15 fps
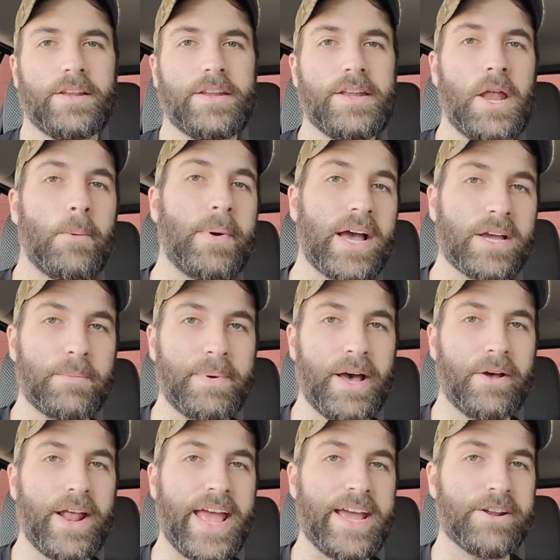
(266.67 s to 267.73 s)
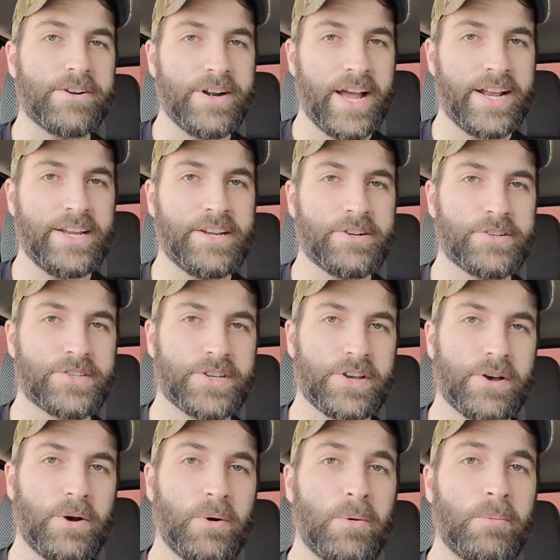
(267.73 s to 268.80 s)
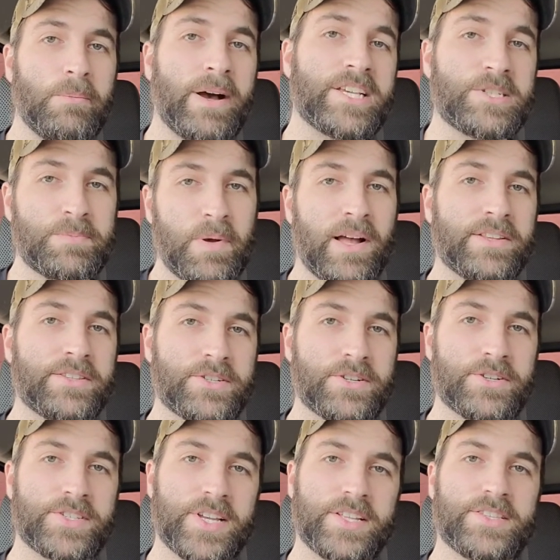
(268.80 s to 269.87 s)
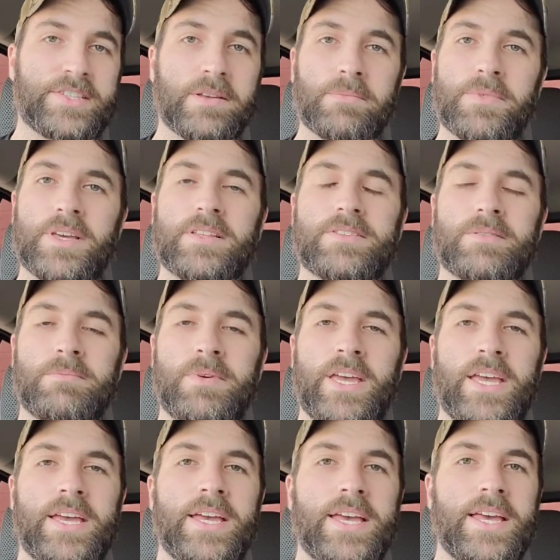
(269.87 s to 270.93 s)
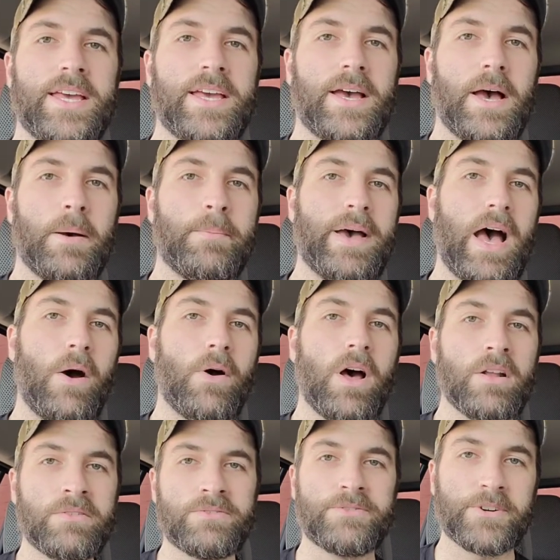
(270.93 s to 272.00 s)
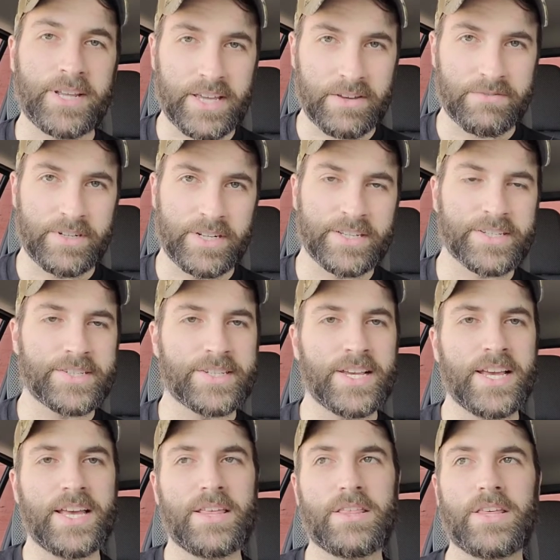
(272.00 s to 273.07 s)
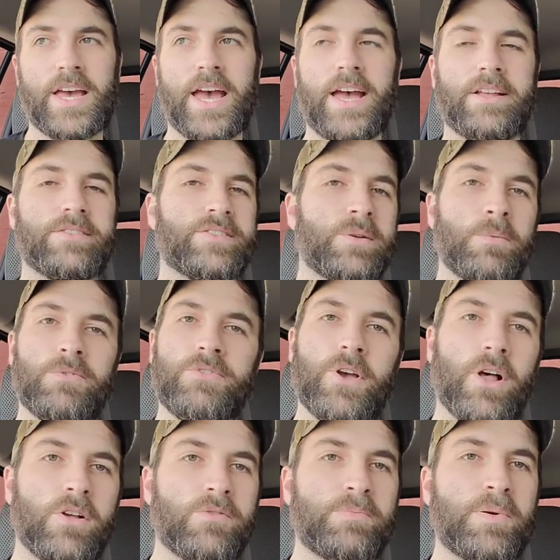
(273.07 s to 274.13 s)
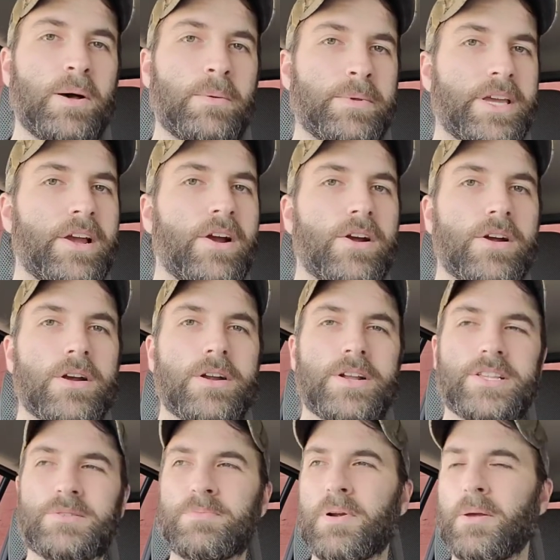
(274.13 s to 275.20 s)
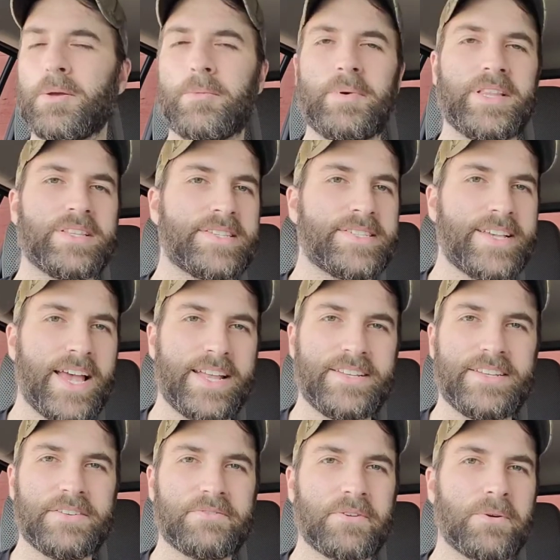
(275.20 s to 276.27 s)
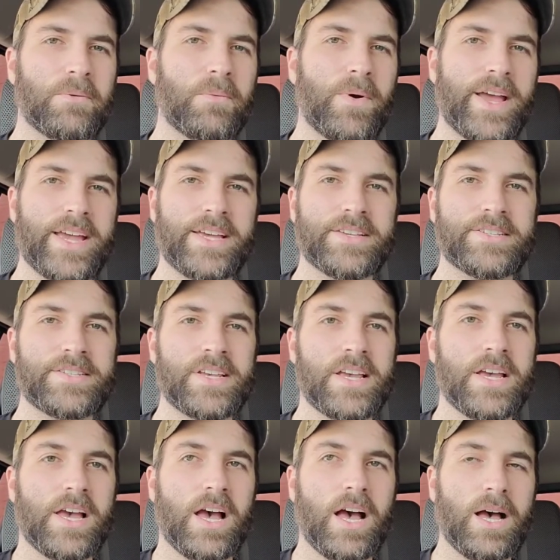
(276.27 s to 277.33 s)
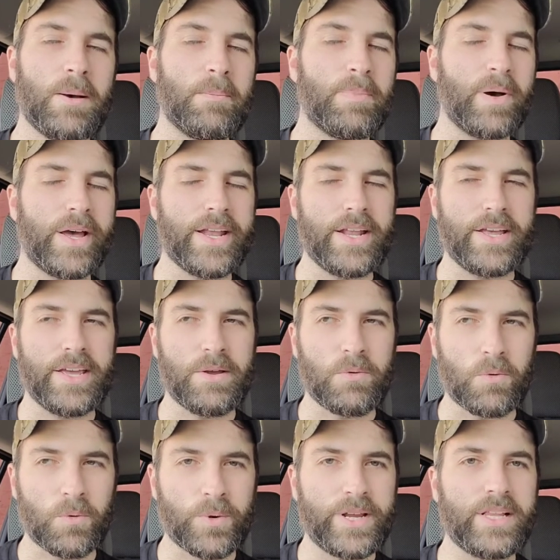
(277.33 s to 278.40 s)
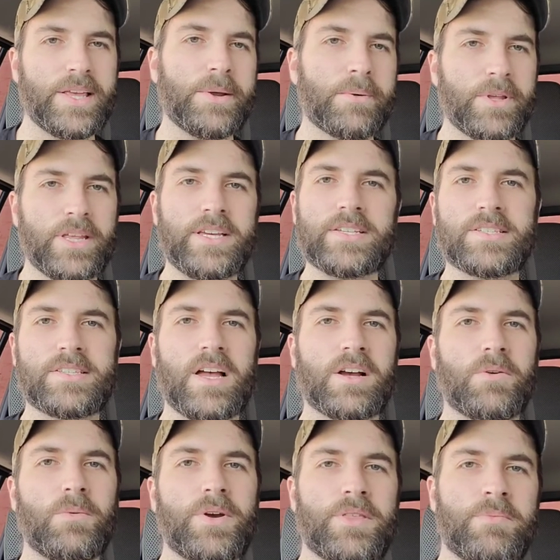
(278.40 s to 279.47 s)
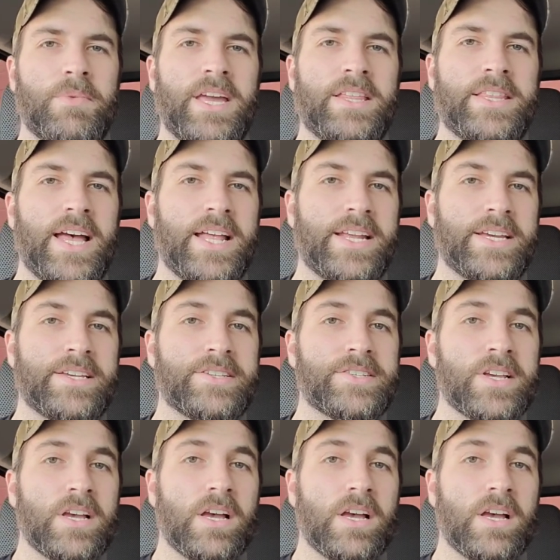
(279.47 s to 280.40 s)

Now, back about eight or nine years ago, my sponsor said something to me about unforgiveness that some of y'all have probably heard. It's probably been said different ways, uh, but it really, really stuck with me, and that is